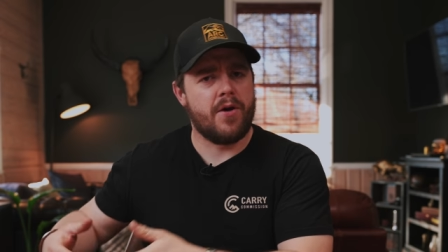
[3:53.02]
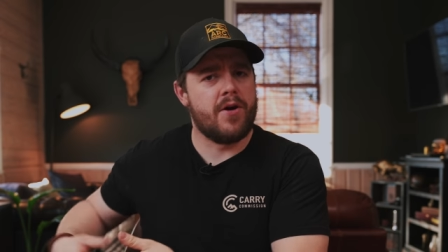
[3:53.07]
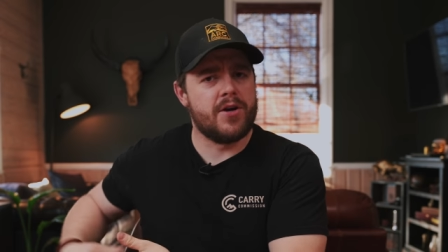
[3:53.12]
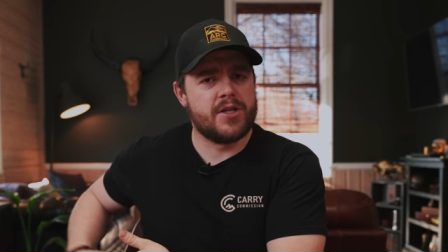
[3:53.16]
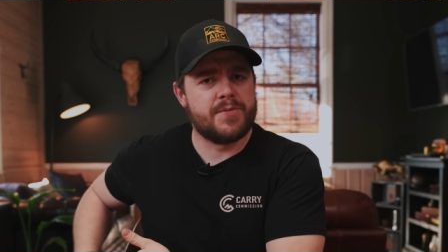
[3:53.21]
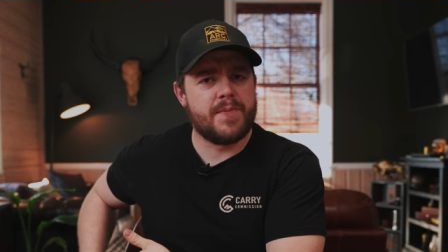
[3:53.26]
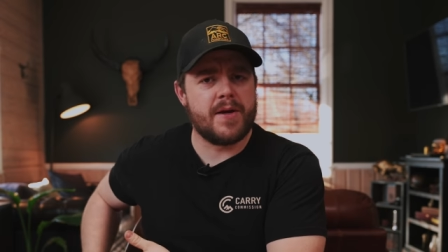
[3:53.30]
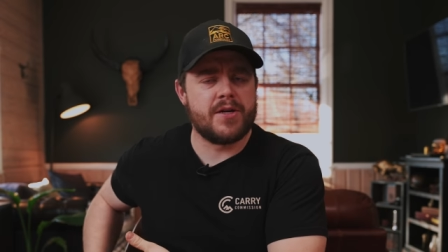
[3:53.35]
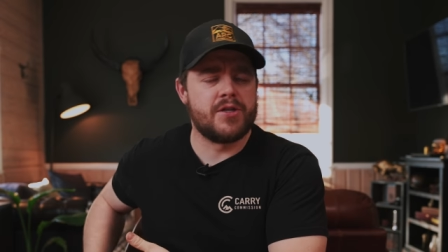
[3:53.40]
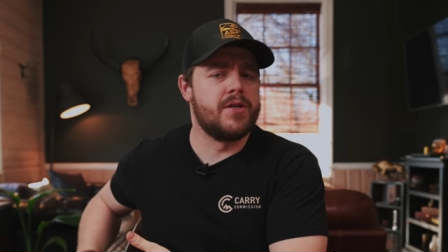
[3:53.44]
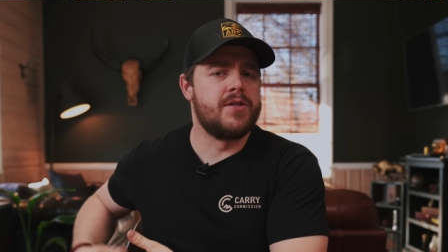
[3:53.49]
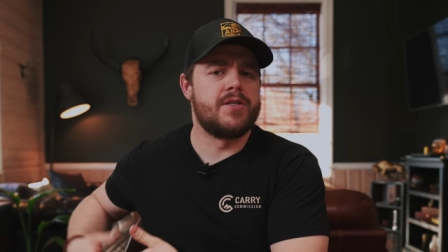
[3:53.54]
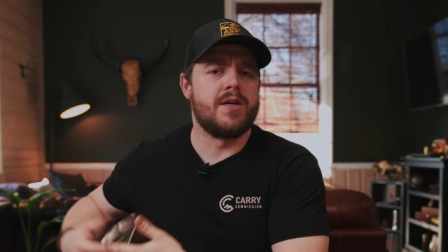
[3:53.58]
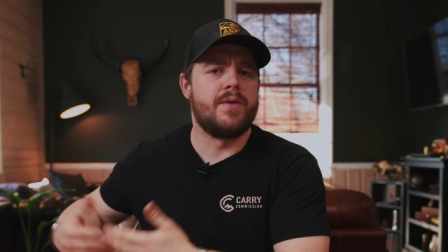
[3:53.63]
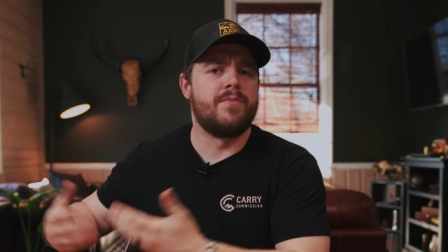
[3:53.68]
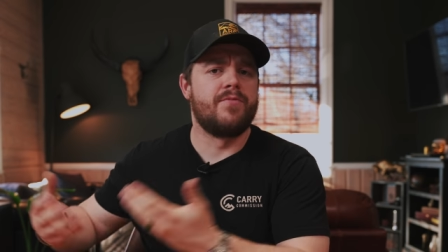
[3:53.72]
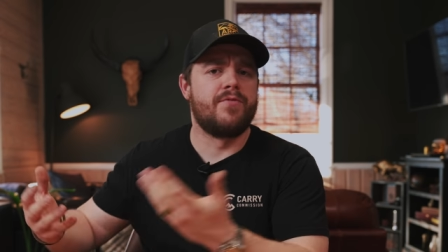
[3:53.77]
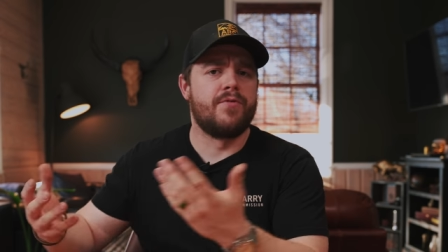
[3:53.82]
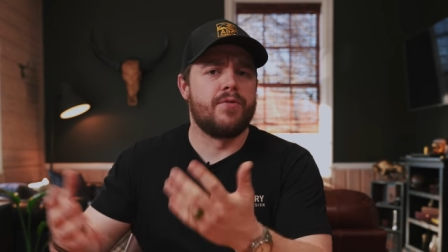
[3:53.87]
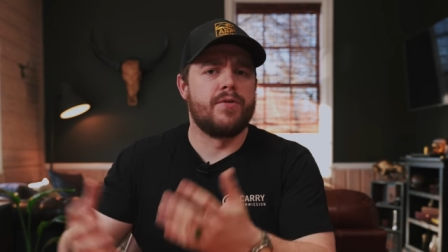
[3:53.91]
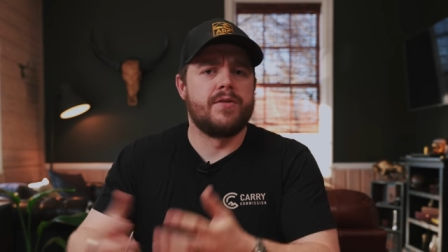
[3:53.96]
are especially
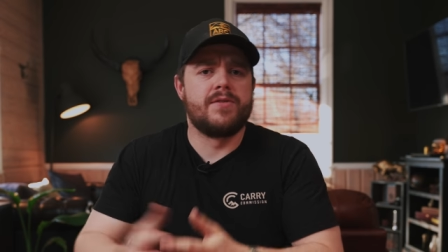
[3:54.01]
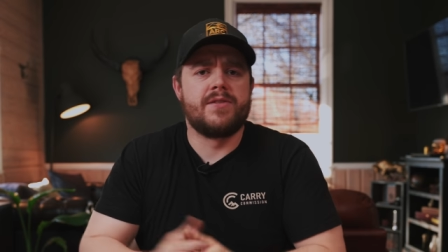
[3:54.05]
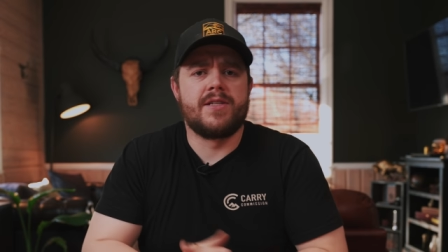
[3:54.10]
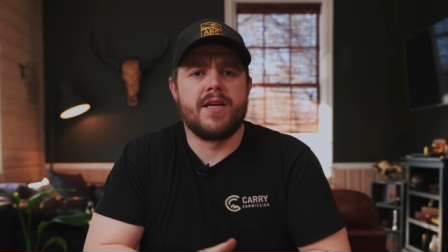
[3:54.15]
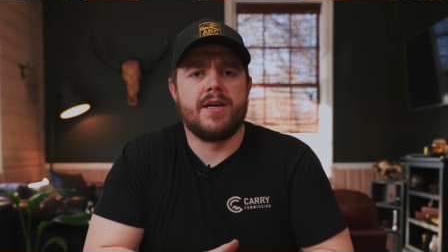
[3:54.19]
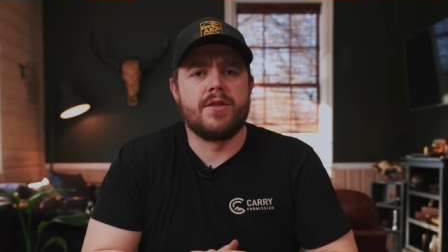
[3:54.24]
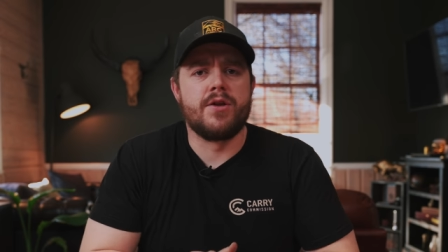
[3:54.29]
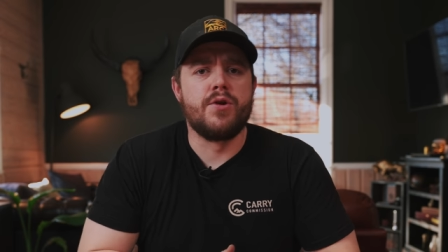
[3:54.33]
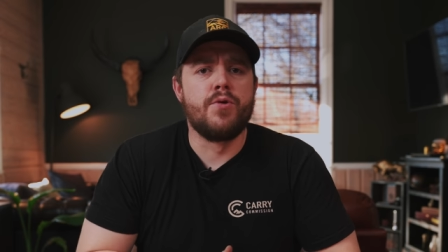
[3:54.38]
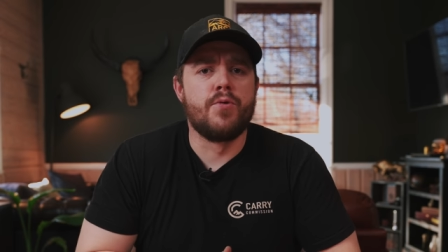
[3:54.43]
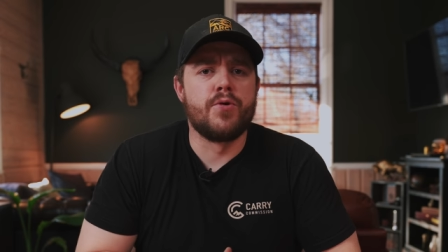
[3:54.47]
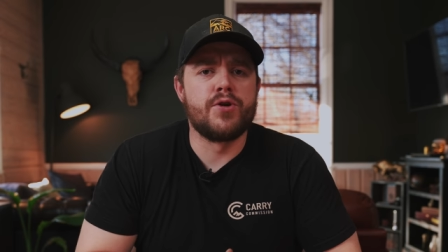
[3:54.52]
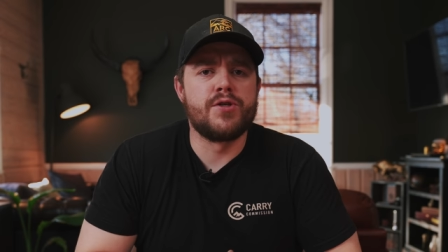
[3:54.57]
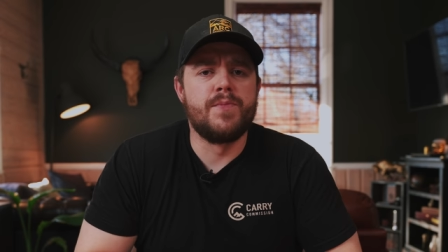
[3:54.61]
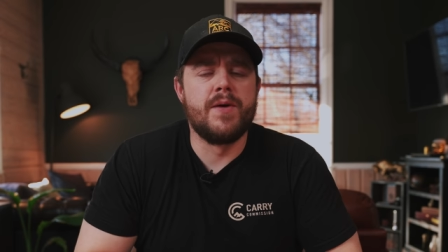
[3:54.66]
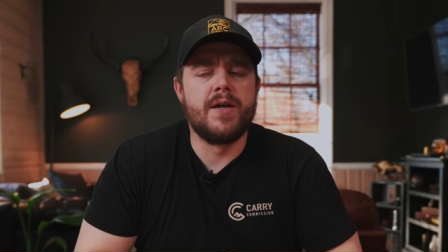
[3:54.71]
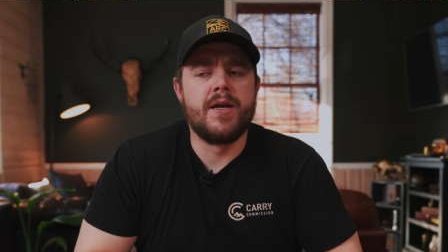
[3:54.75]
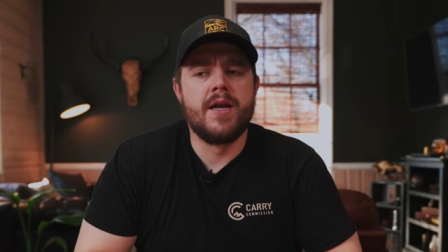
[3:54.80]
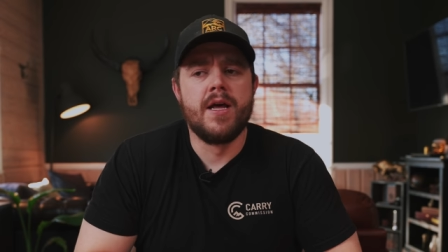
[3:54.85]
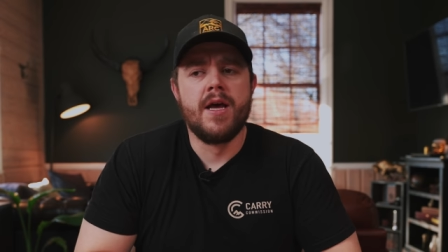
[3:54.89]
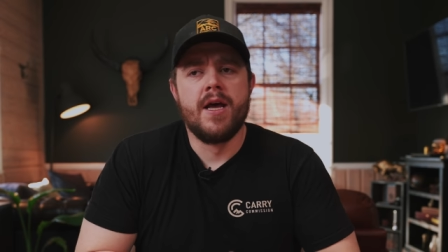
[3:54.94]
some for, say, the
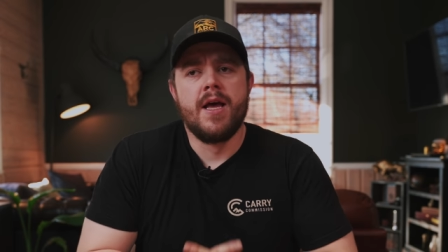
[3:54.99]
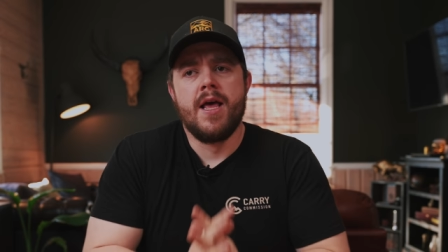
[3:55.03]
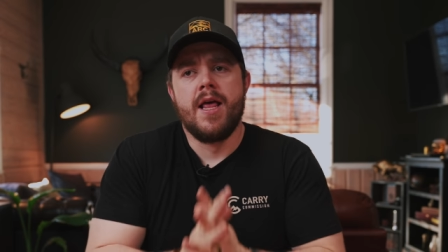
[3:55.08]
Norseman